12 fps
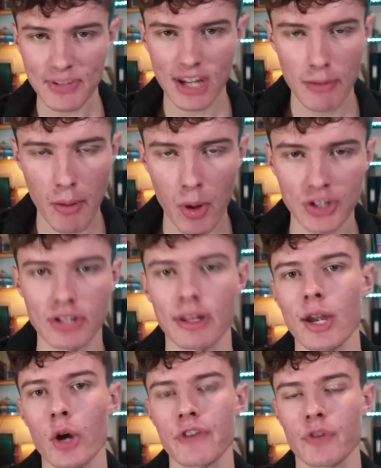that I'm about to
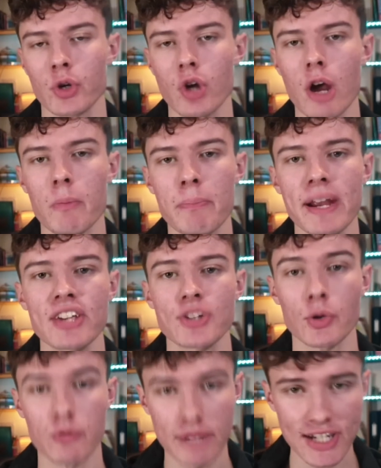lay out for you are based
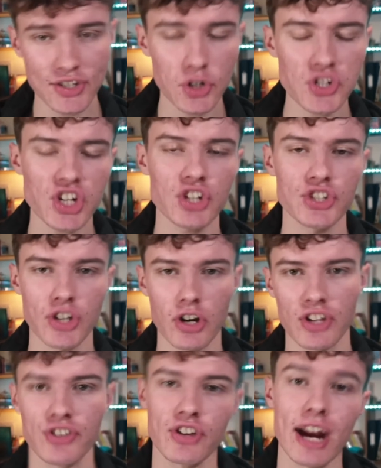on research and
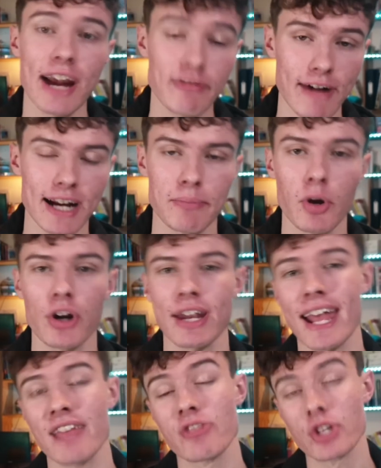studies that I read about
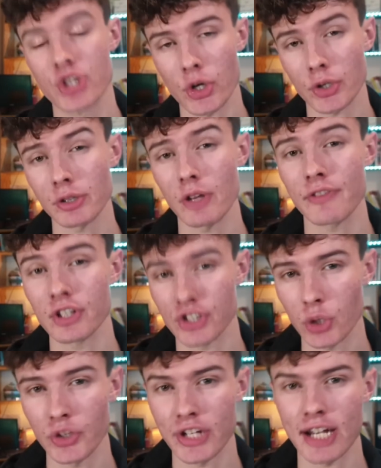in the Journal of
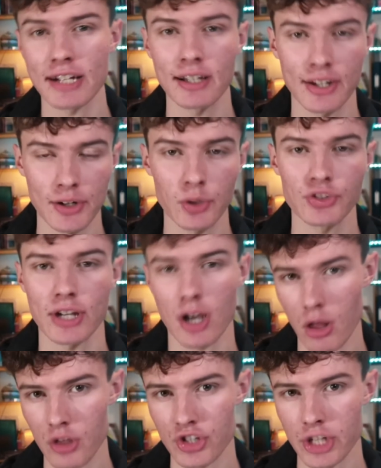Consulting and Clinical
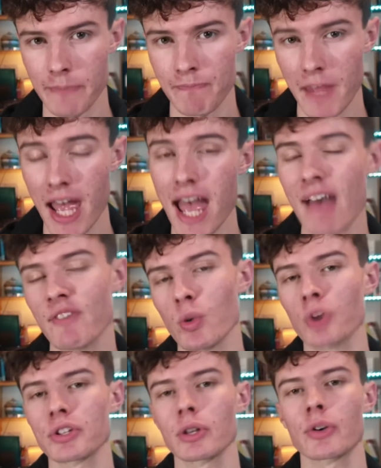Psychology. If you
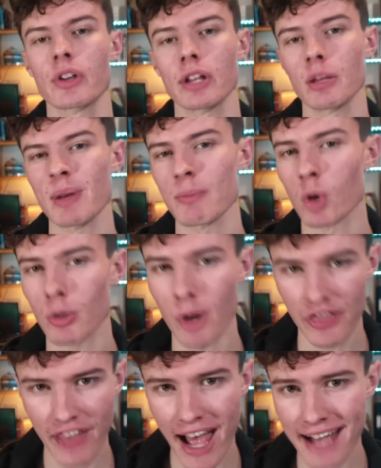want to learn a little bit more
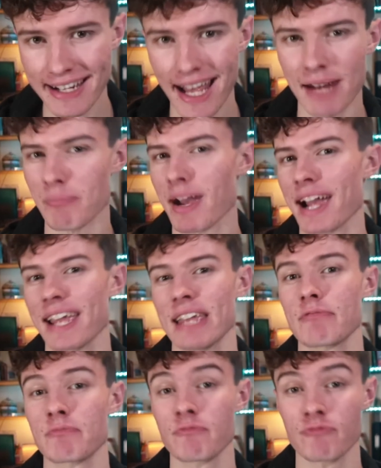about that and
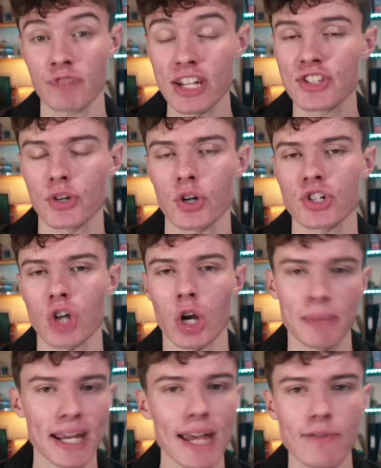my research
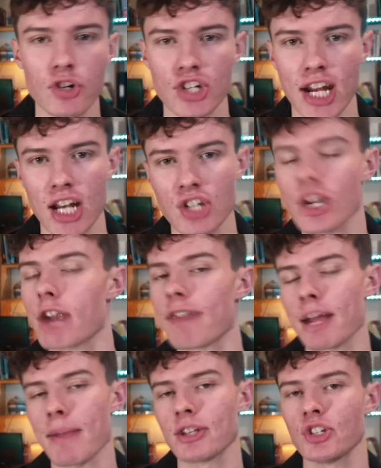on behavior change, I
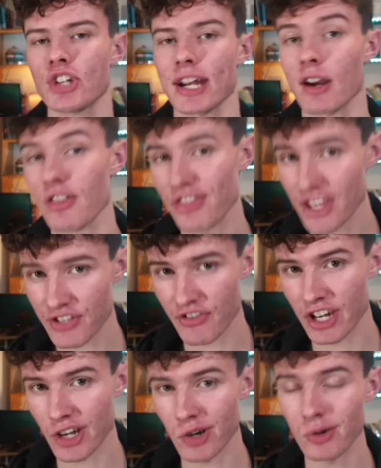recommend you check out this
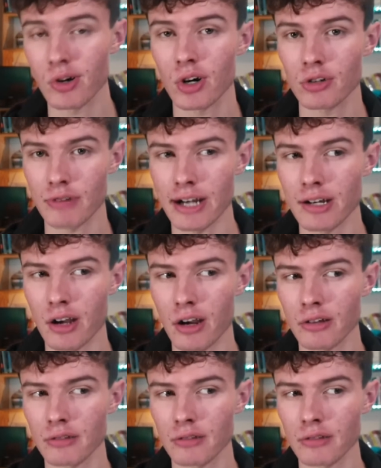video right now.